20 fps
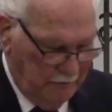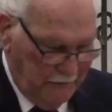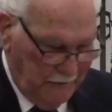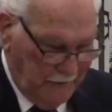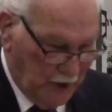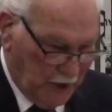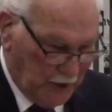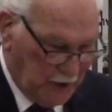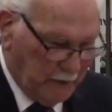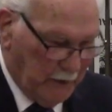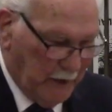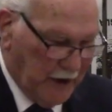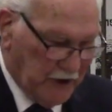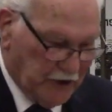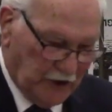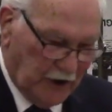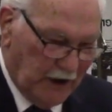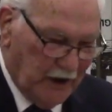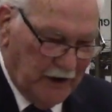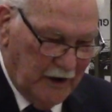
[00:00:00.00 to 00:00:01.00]
they're
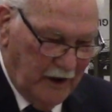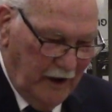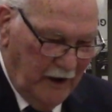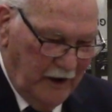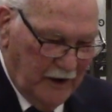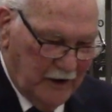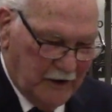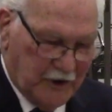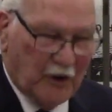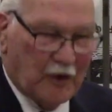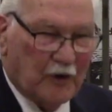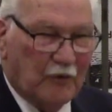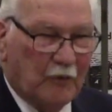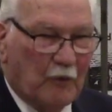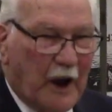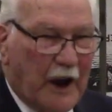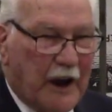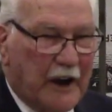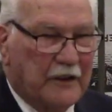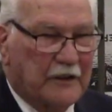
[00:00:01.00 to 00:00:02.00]
special in certain
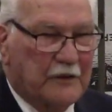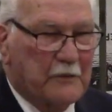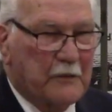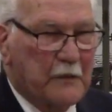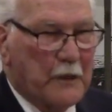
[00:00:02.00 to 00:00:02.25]
ways.